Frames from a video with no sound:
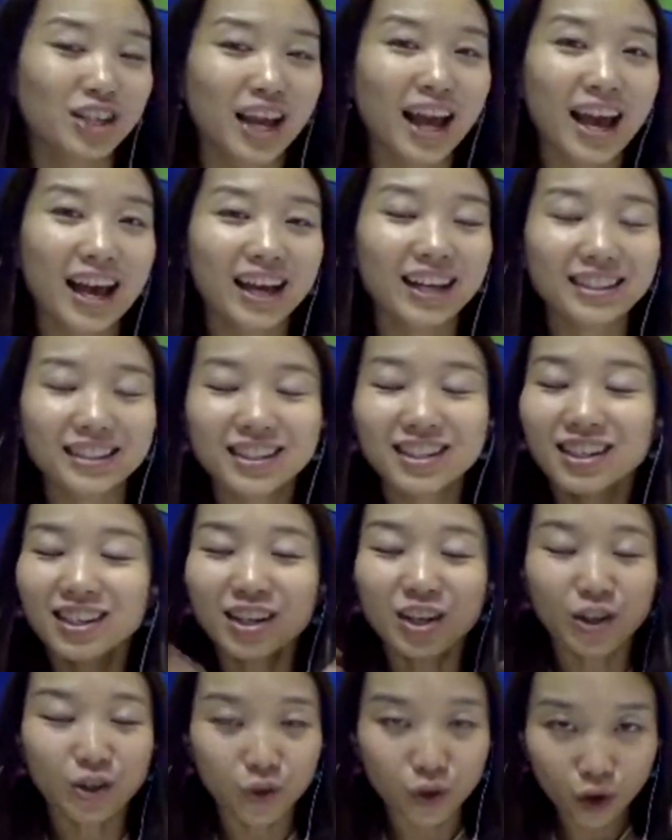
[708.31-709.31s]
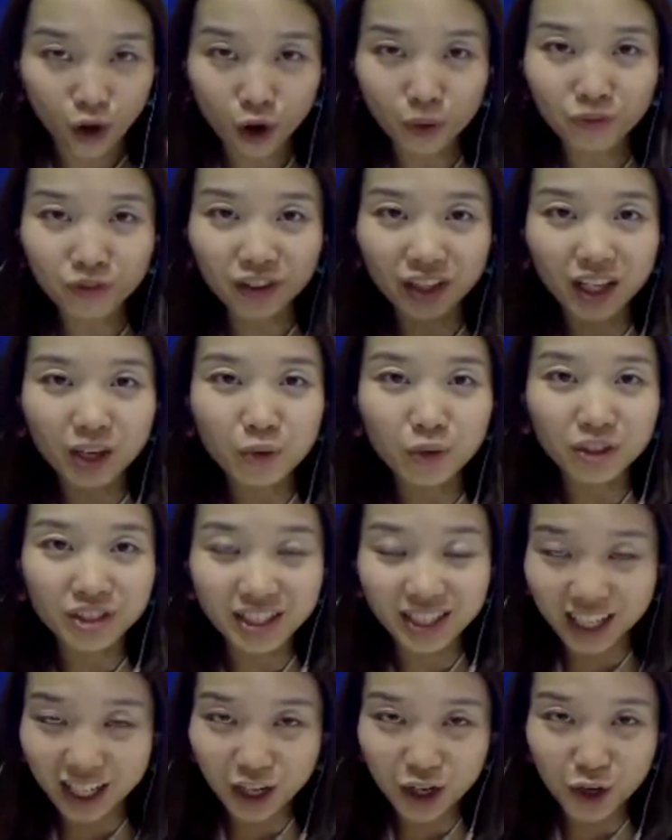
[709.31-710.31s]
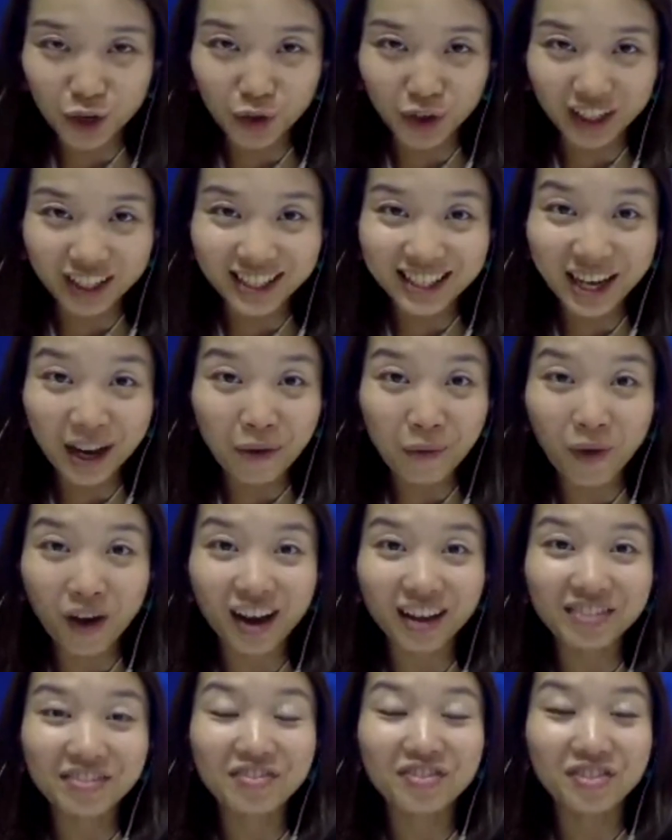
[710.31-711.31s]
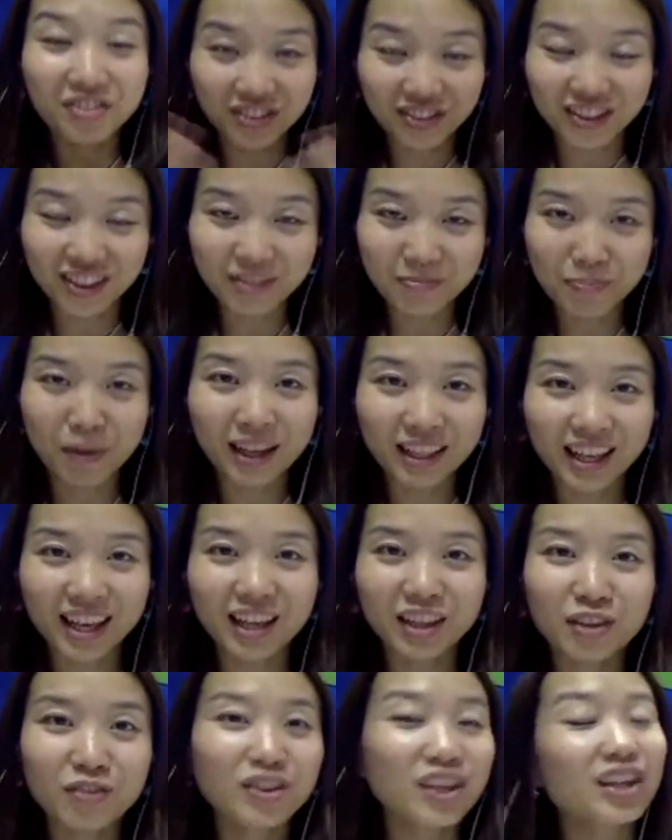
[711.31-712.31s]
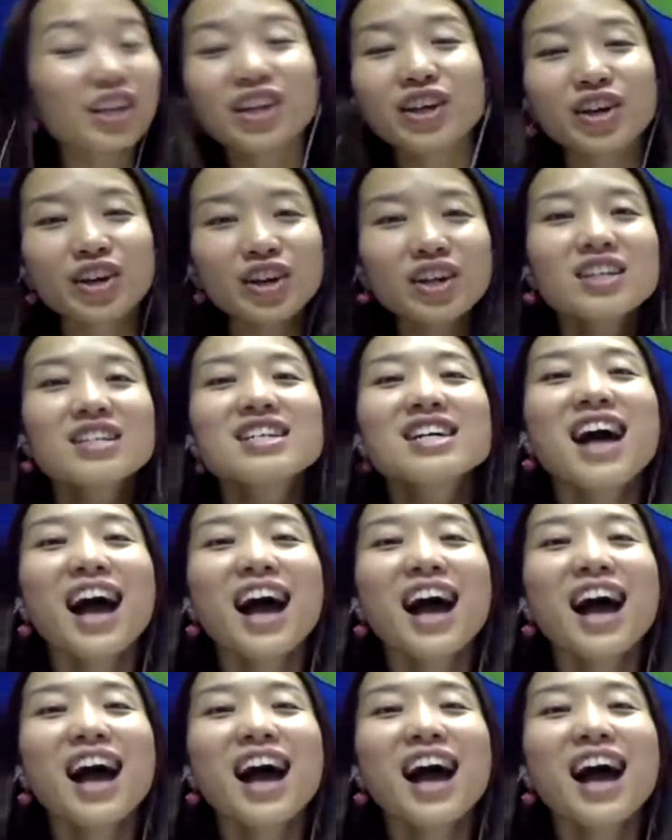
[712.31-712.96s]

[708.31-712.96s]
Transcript: And hopefully we'll see you in Taiwan by the end of the year.